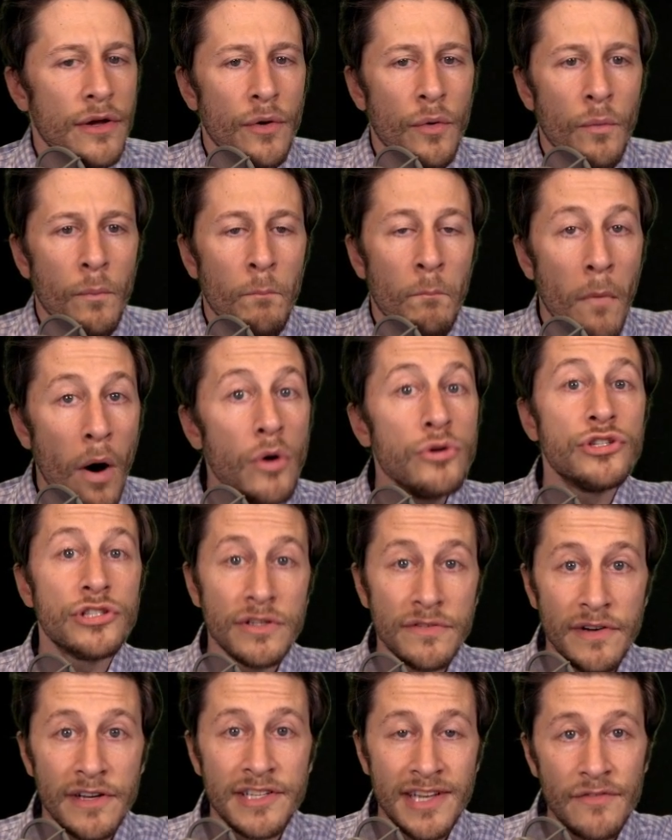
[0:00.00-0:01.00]
Most
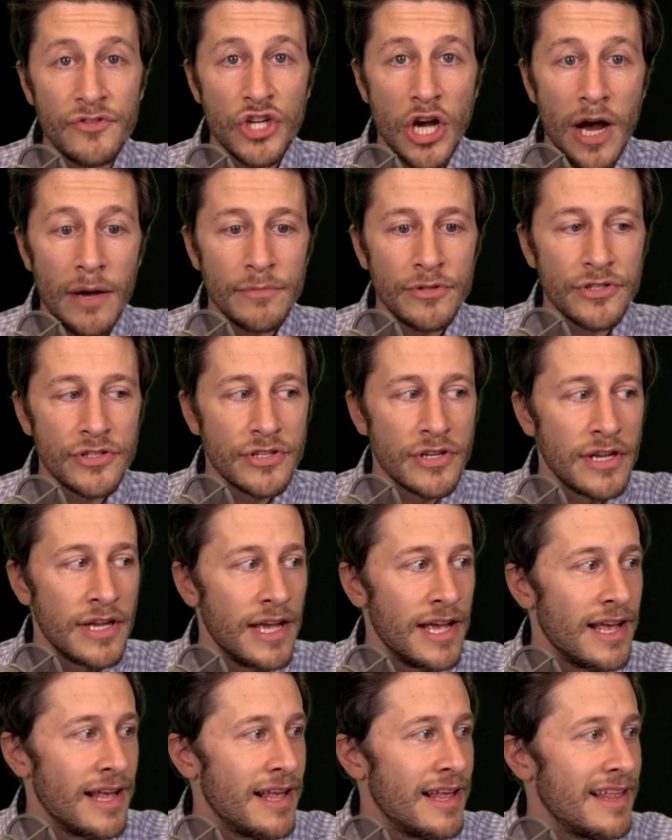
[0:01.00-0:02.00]
of us have jobs.
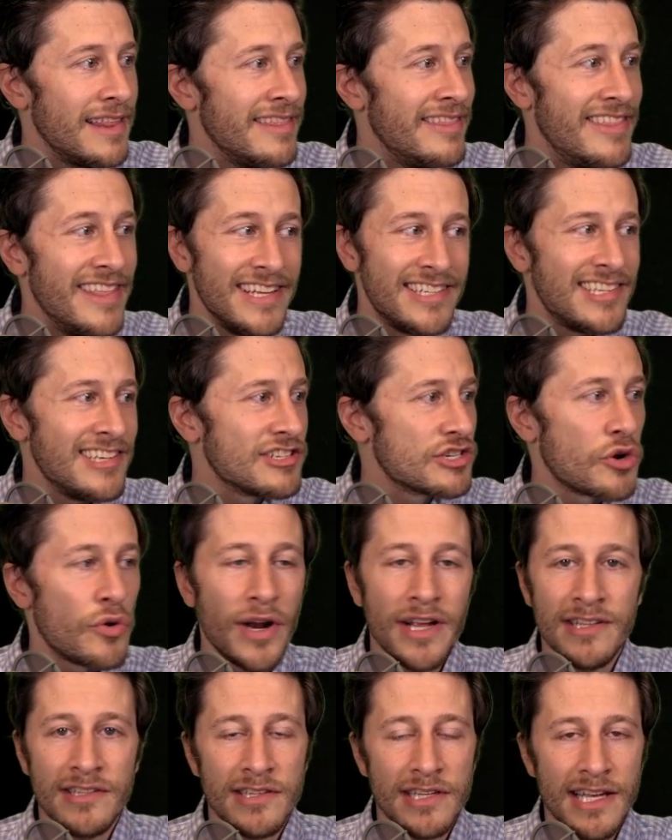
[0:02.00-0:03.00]
This is
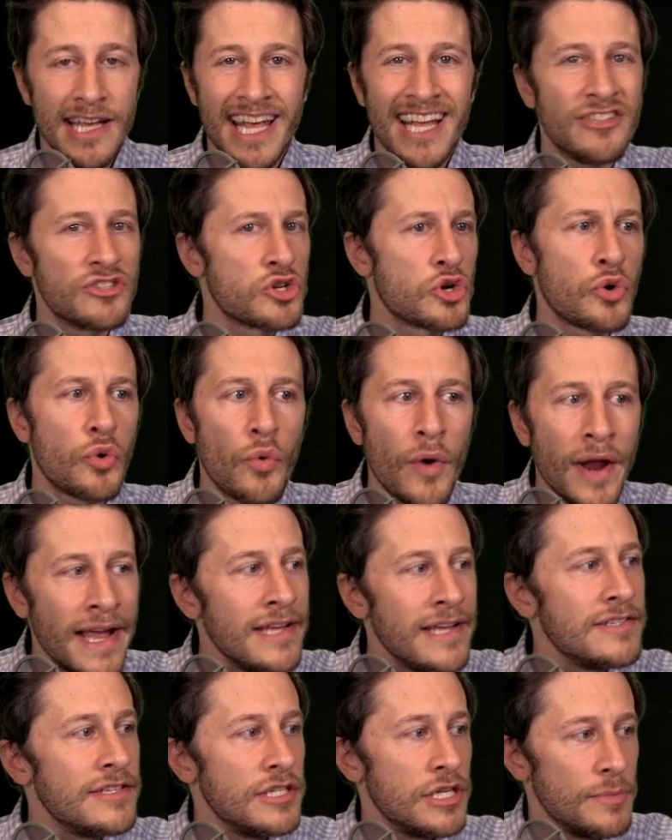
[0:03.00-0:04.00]
crazy. It's
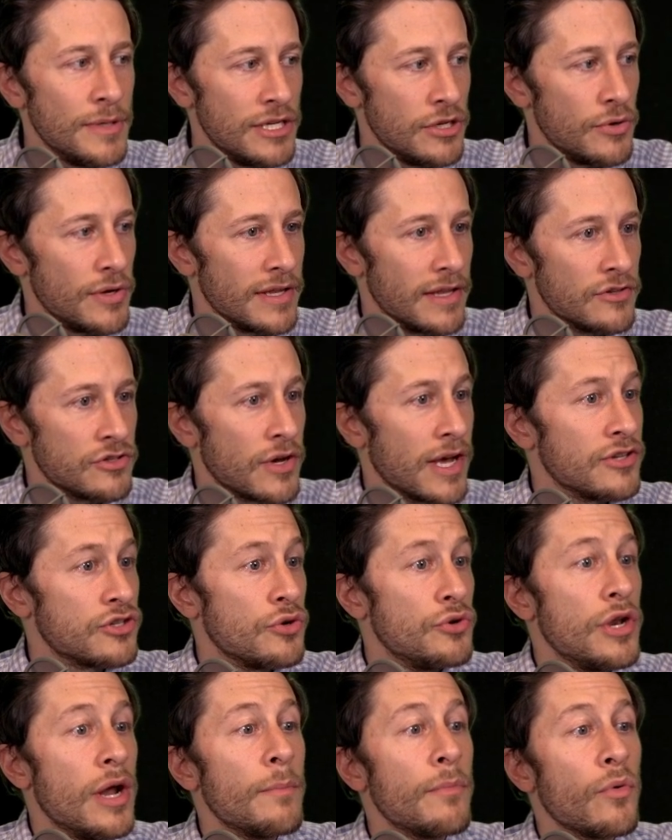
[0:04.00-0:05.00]
crazy to be doing this. Okay, so
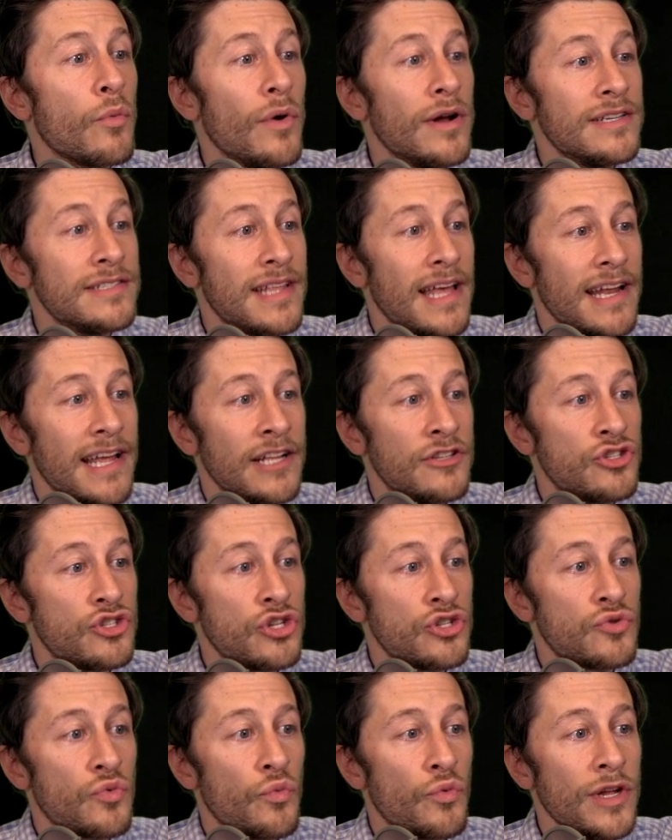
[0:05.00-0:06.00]
number one is that it's
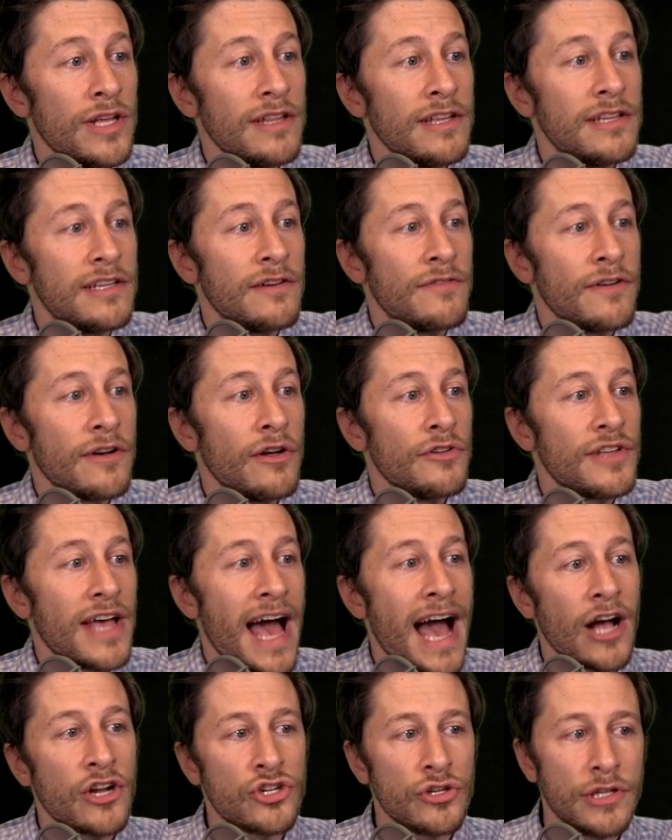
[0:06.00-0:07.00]
just really difficult to
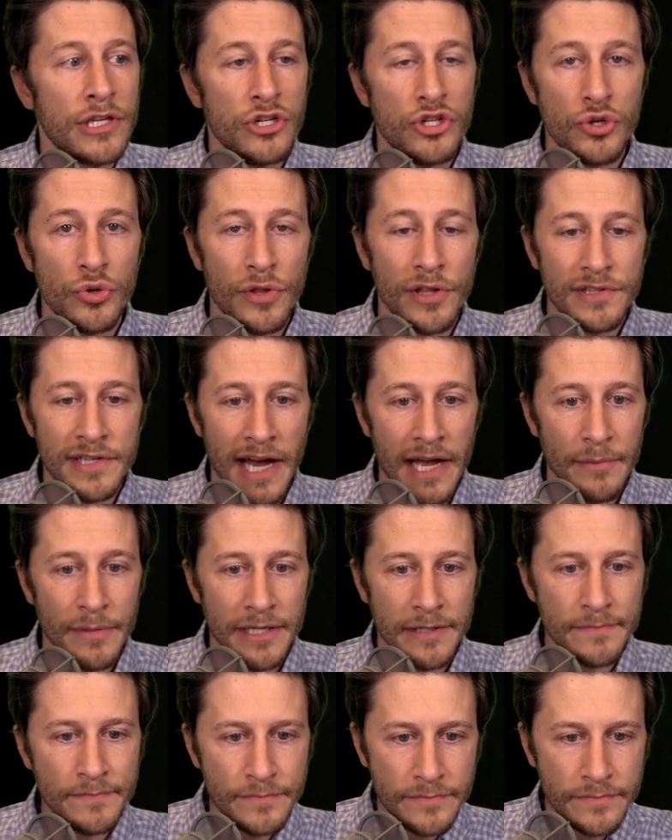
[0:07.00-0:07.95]
actually do the timing.